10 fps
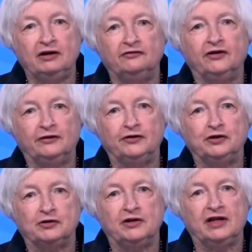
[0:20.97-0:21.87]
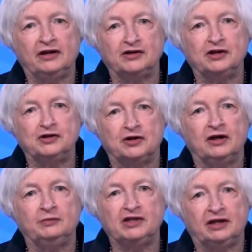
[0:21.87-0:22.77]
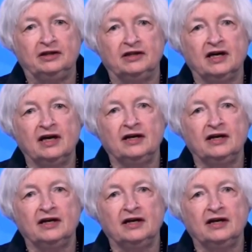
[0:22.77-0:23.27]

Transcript: have five hundred thousand jobs and